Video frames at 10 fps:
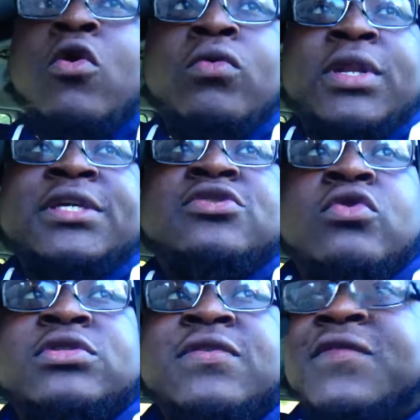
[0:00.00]
only
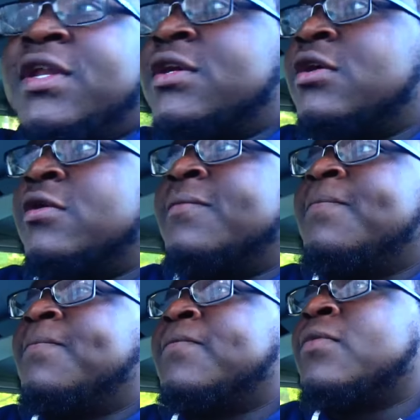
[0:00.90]
source of income.
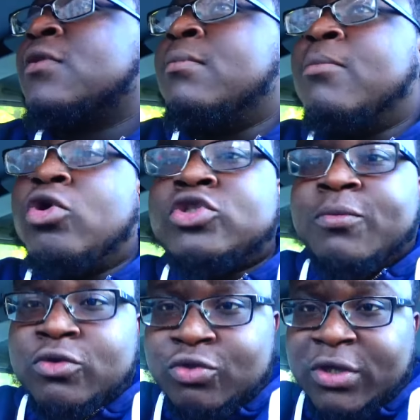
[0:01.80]

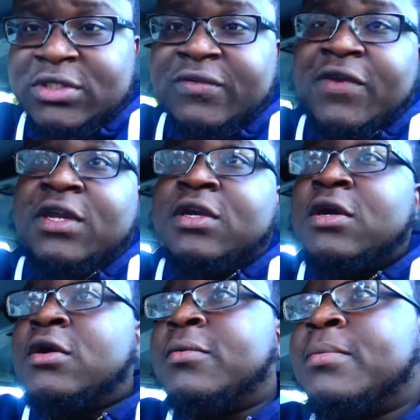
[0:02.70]
Multiple streams of
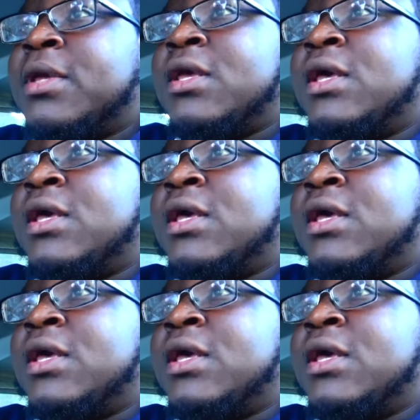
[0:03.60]
income